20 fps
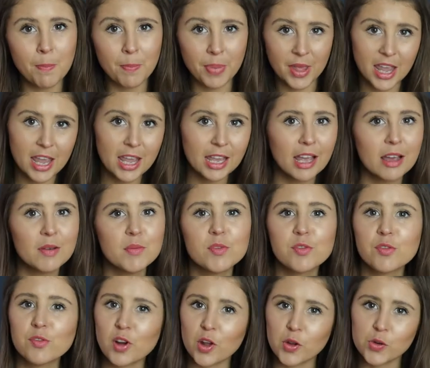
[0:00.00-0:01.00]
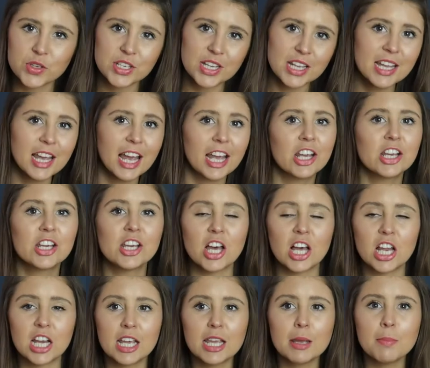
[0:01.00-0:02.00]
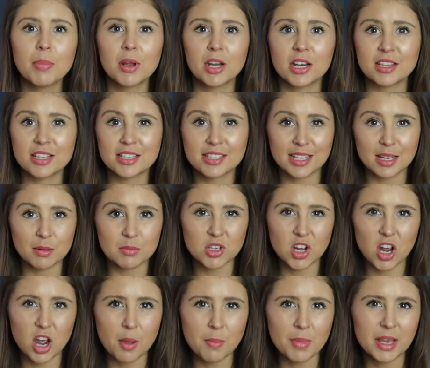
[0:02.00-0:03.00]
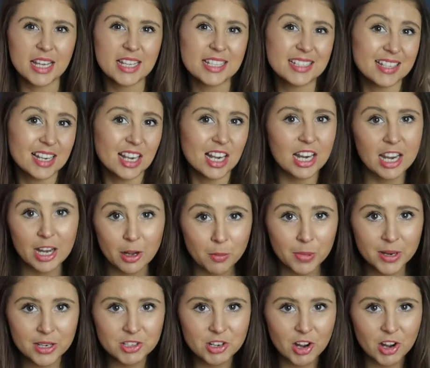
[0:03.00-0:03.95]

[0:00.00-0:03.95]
big and floaty and girly but at the same time it's a little bit